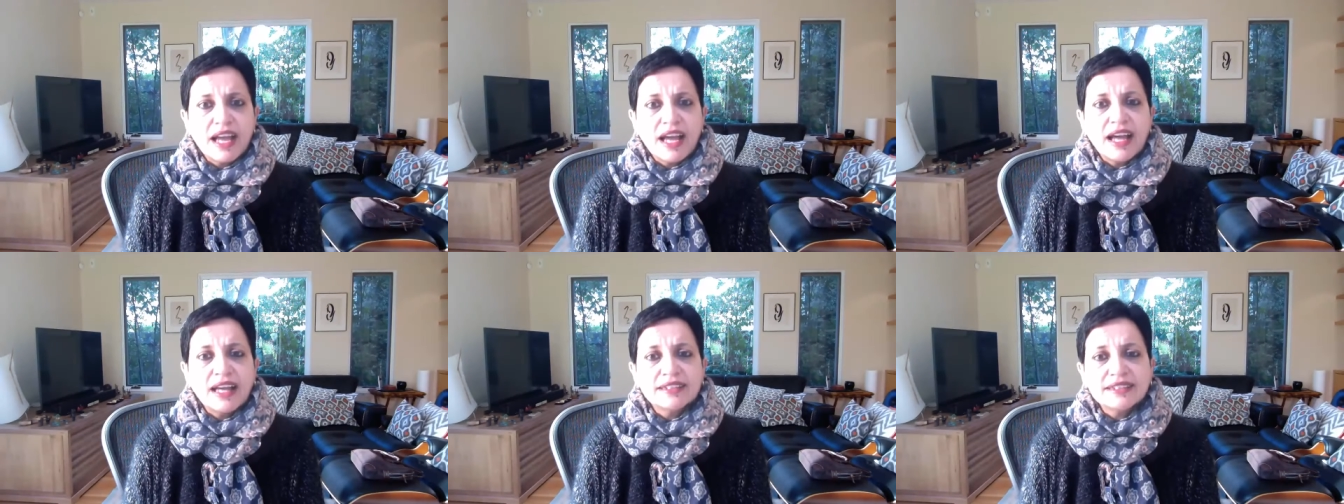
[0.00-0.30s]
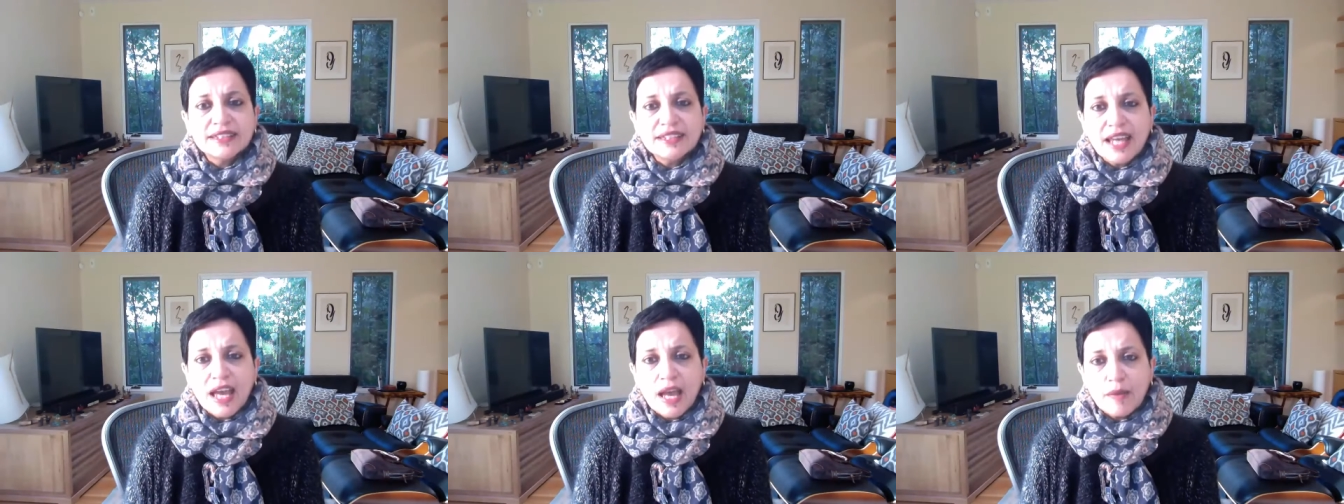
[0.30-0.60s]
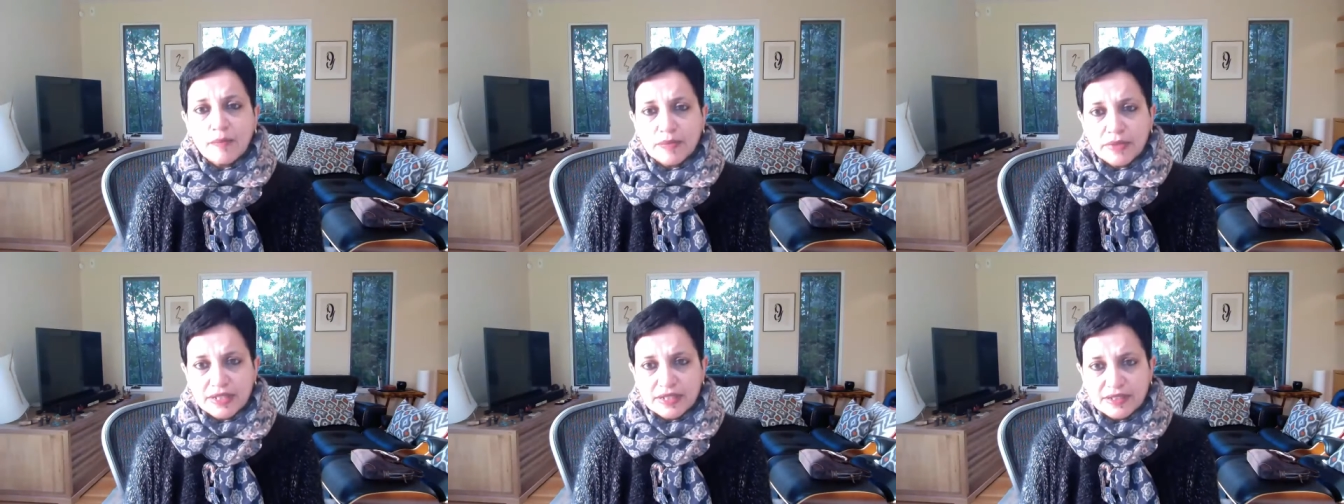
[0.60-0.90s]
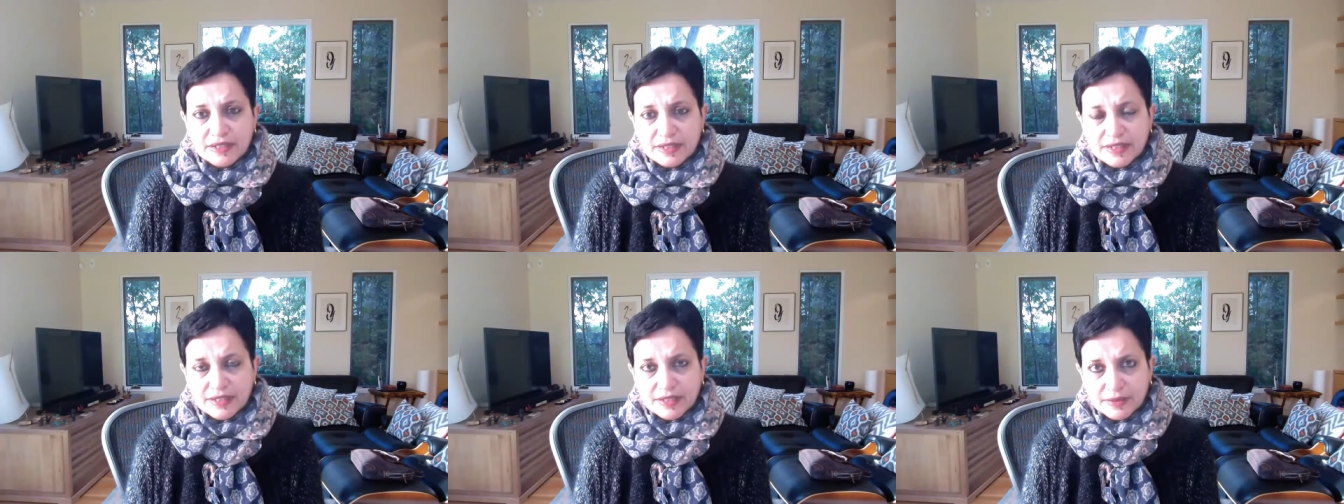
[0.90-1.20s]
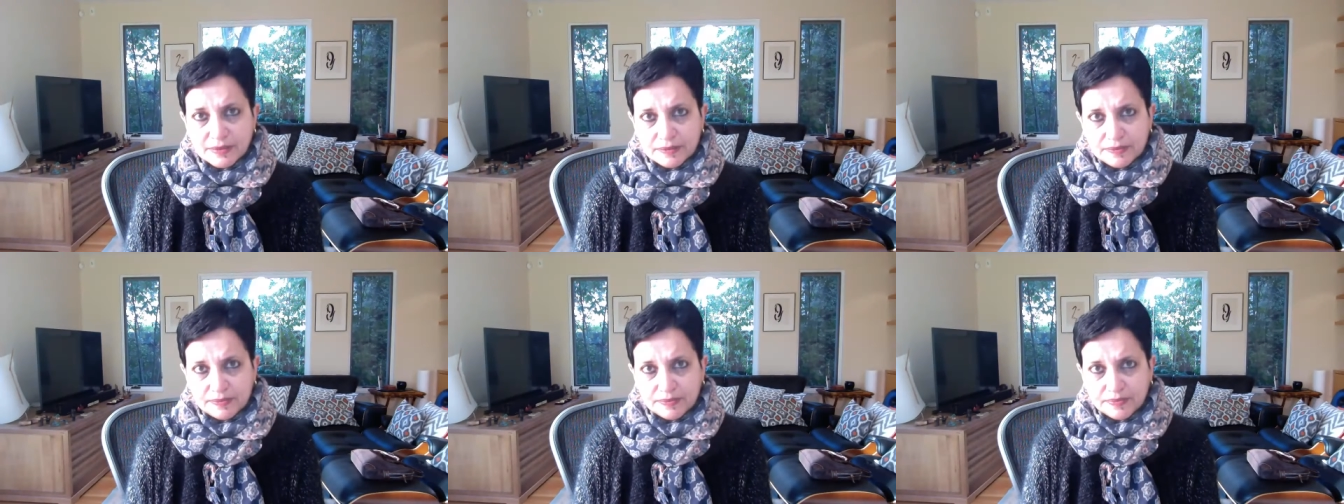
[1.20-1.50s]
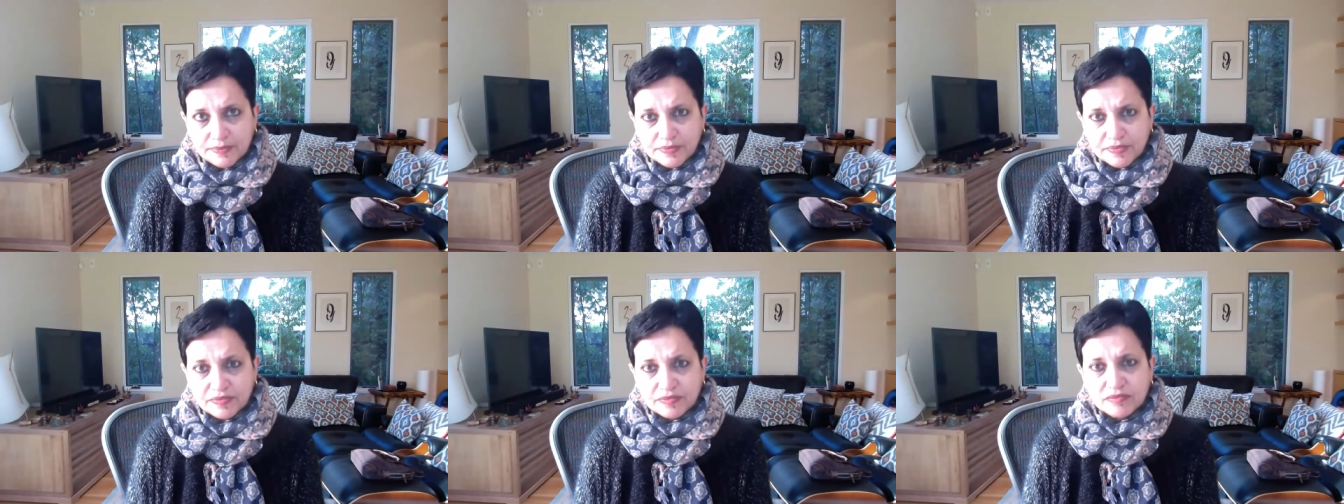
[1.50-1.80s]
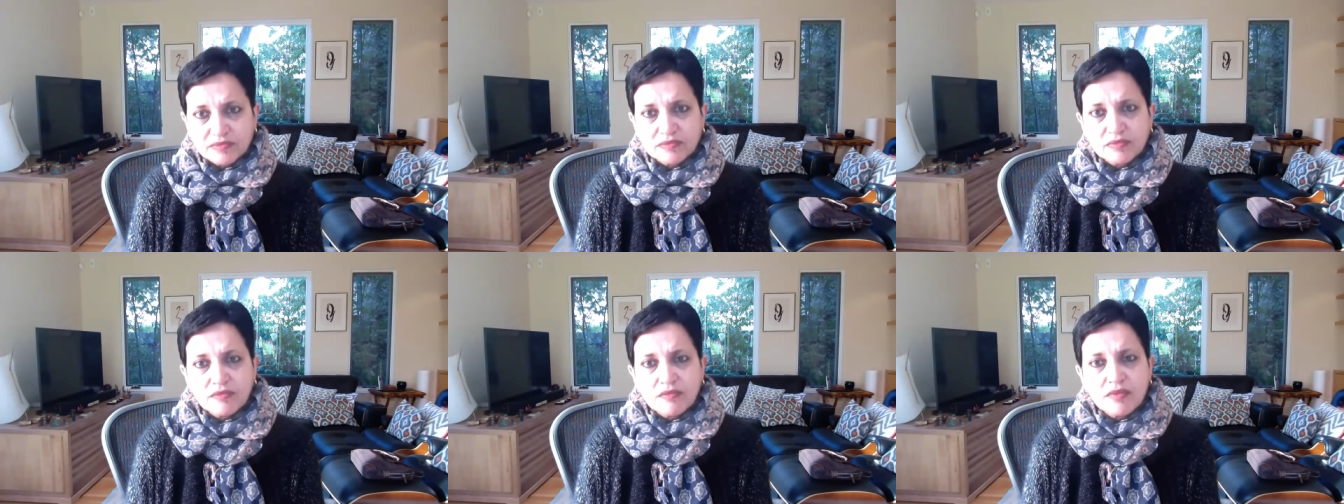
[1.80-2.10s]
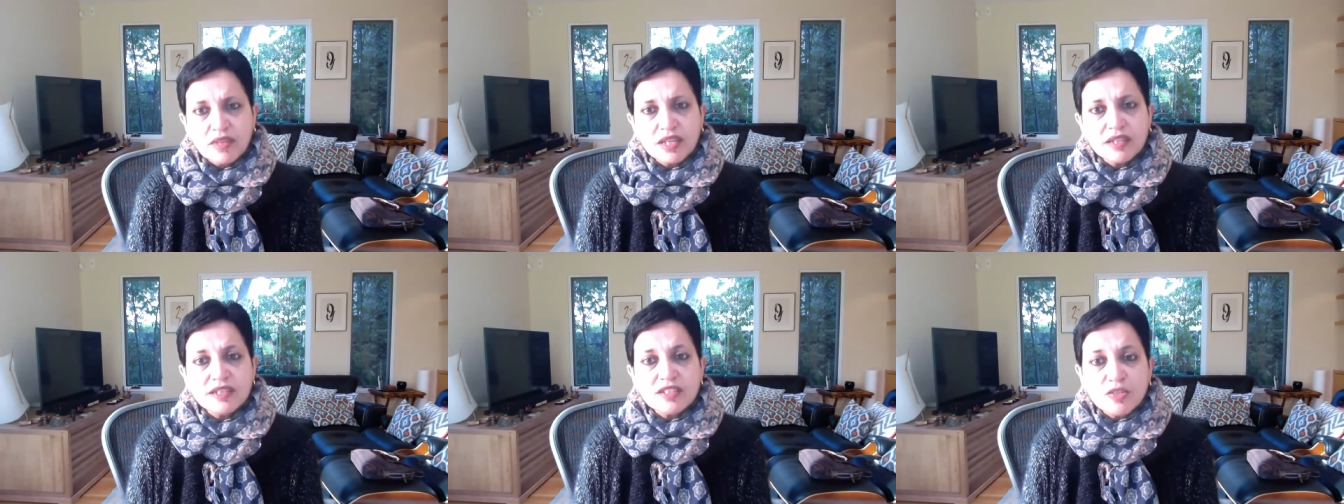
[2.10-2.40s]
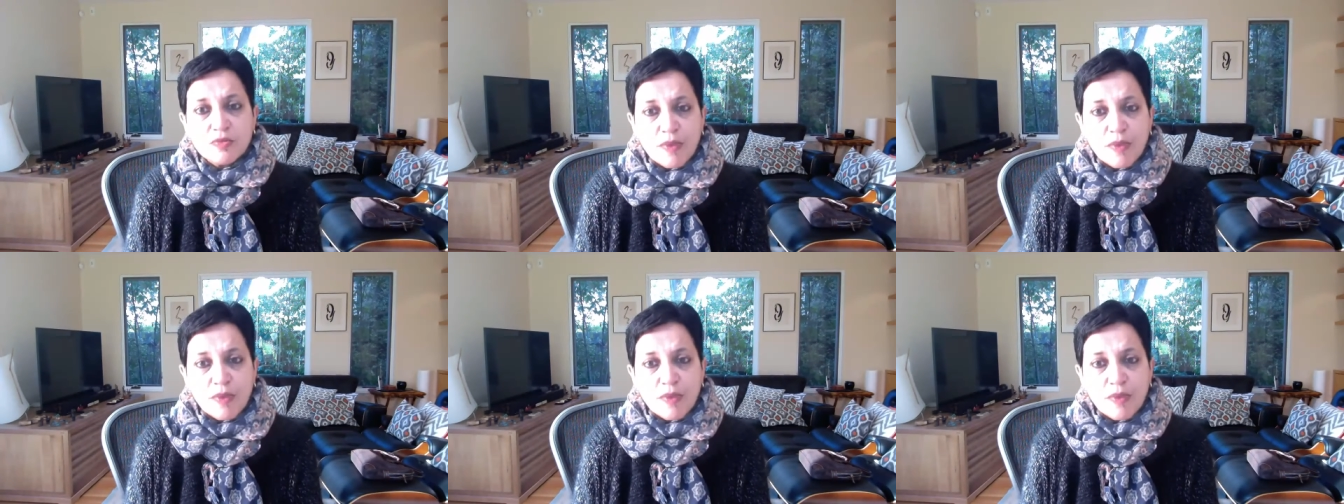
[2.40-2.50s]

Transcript: As it happens, the